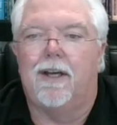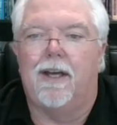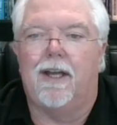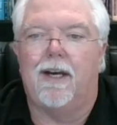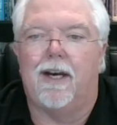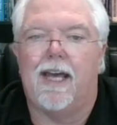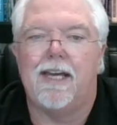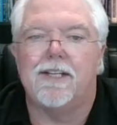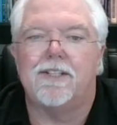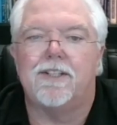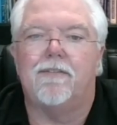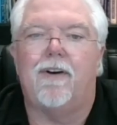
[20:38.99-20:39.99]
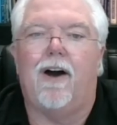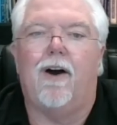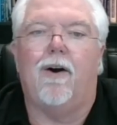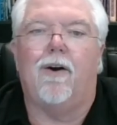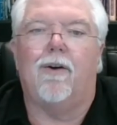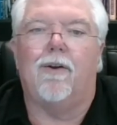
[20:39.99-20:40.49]
and last of
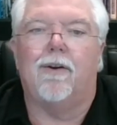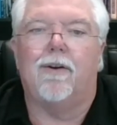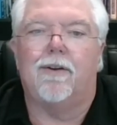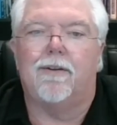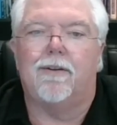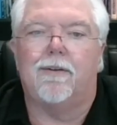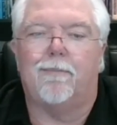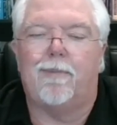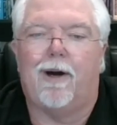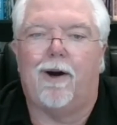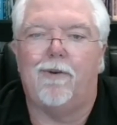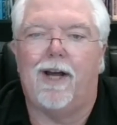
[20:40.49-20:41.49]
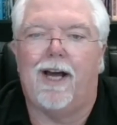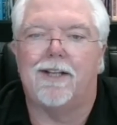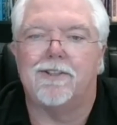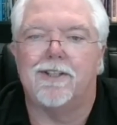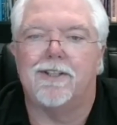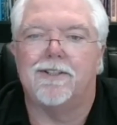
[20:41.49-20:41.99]
all paul
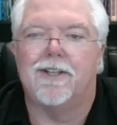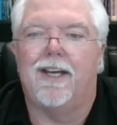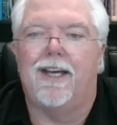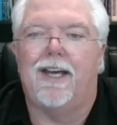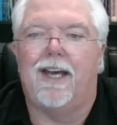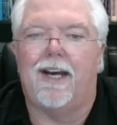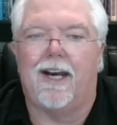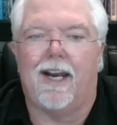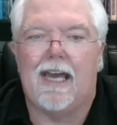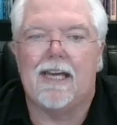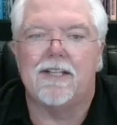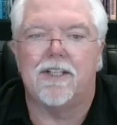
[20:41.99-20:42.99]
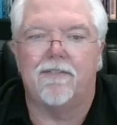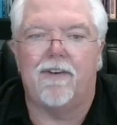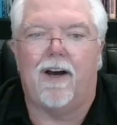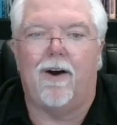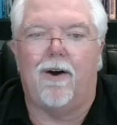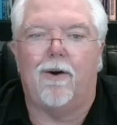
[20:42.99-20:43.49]
writes this and last of
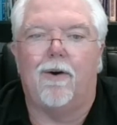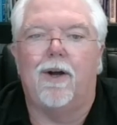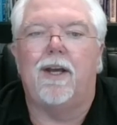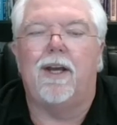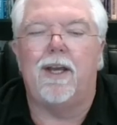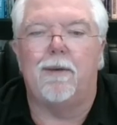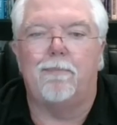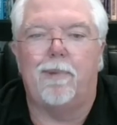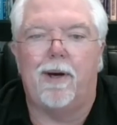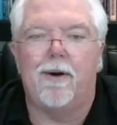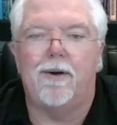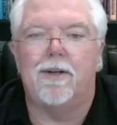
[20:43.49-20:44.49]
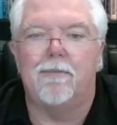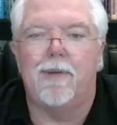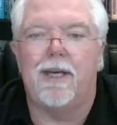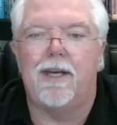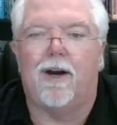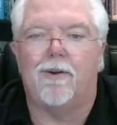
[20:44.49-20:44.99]
all he appeared to
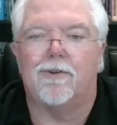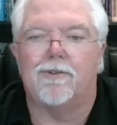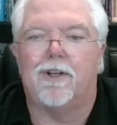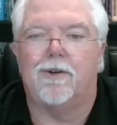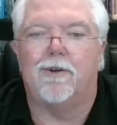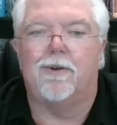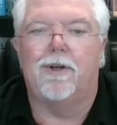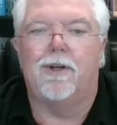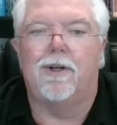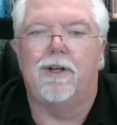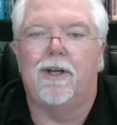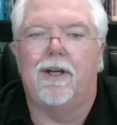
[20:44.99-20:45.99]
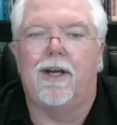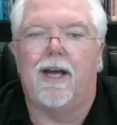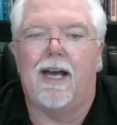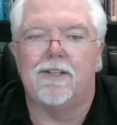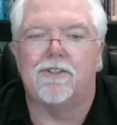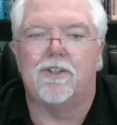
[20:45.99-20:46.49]
me also
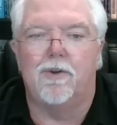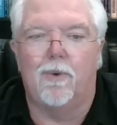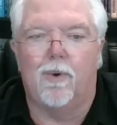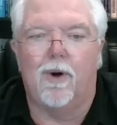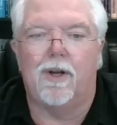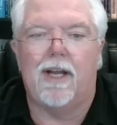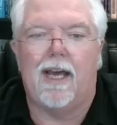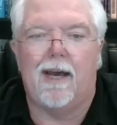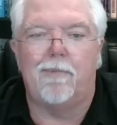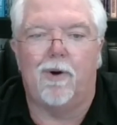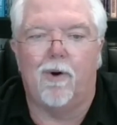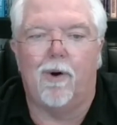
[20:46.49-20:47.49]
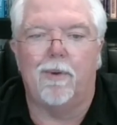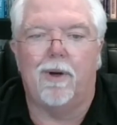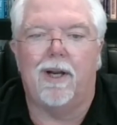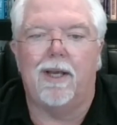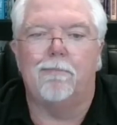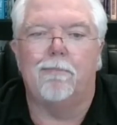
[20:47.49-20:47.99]
as to one
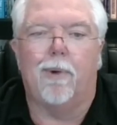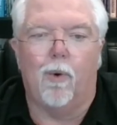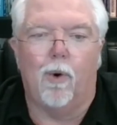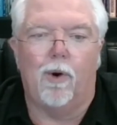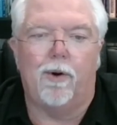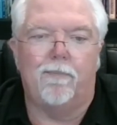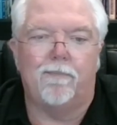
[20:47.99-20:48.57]
abnormally born